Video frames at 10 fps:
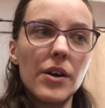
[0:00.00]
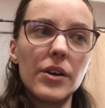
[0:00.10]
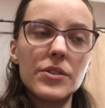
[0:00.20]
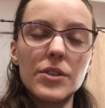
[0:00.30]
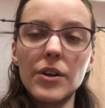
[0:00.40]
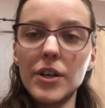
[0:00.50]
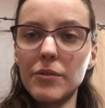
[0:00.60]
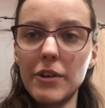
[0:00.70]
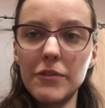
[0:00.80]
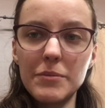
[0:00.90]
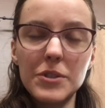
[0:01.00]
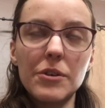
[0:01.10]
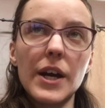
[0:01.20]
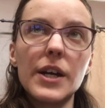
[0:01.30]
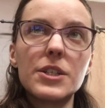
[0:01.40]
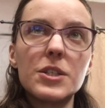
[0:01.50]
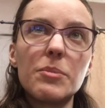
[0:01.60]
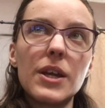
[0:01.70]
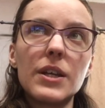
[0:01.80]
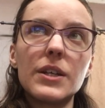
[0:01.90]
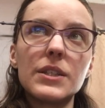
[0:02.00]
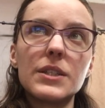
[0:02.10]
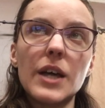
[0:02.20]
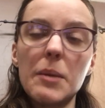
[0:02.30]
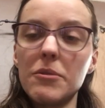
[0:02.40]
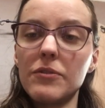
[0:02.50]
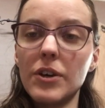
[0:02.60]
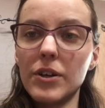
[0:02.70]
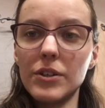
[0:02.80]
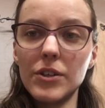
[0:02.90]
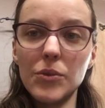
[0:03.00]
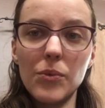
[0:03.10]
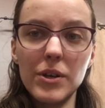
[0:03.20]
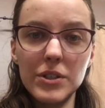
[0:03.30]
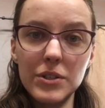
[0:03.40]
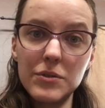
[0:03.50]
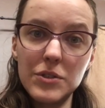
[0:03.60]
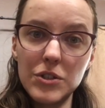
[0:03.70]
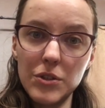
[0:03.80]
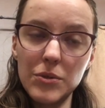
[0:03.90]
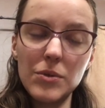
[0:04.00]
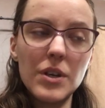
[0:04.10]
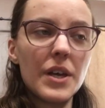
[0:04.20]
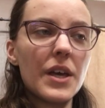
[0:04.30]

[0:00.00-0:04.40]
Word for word: are starting right from scratch, depending on the type of garden you want to do.